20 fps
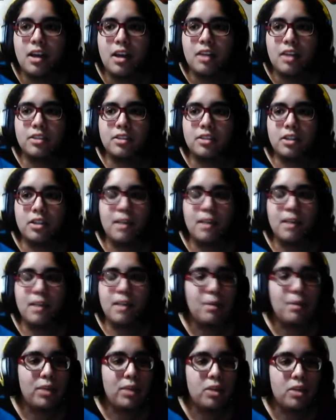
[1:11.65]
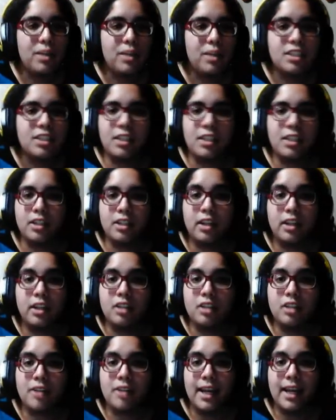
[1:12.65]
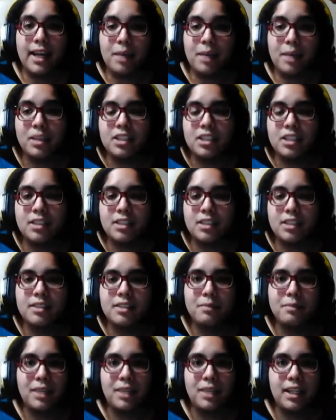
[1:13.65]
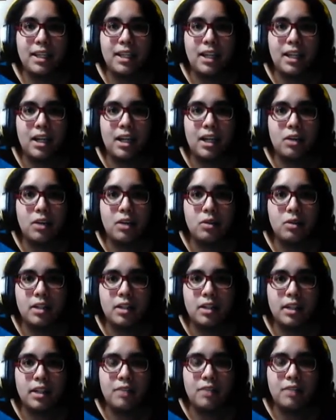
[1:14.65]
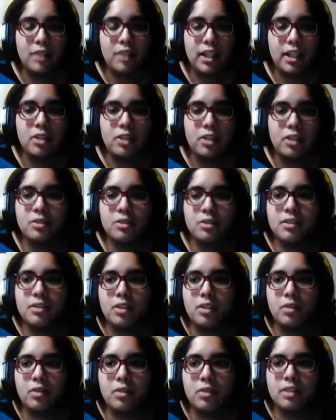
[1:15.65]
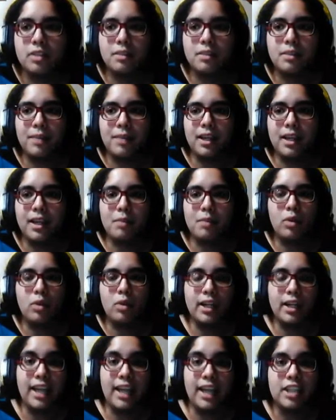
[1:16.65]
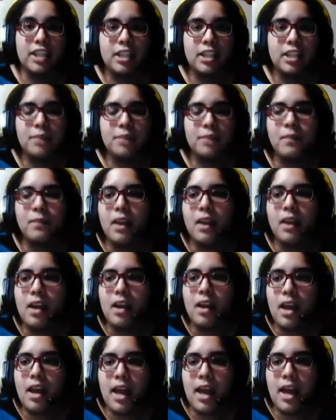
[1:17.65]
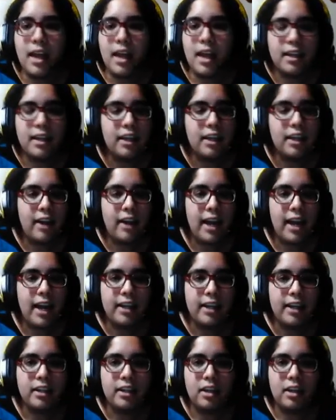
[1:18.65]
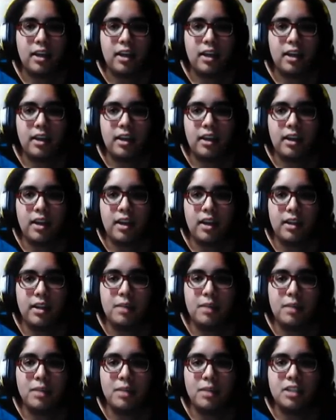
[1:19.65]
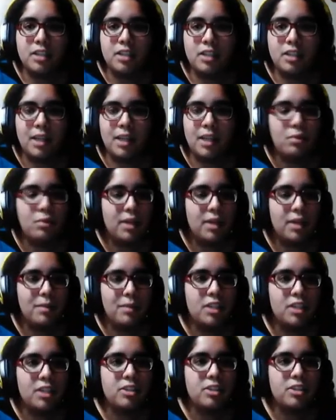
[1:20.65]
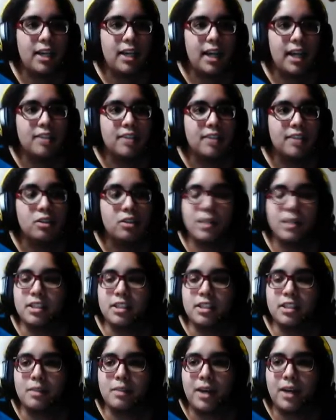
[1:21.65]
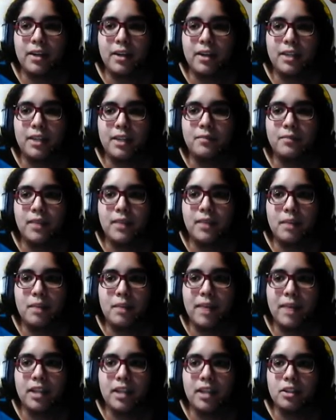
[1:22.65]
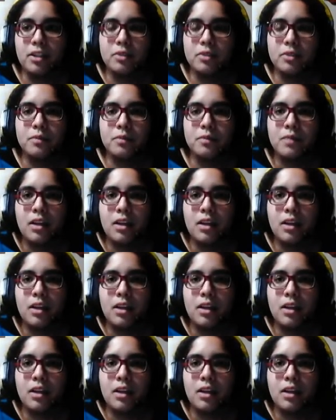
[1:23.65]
So you come up with your question. You can also add images, media, or videos in order to make it more engaging. And here I added an image, a labeled image, so I can ask a question about it in my Kahoot.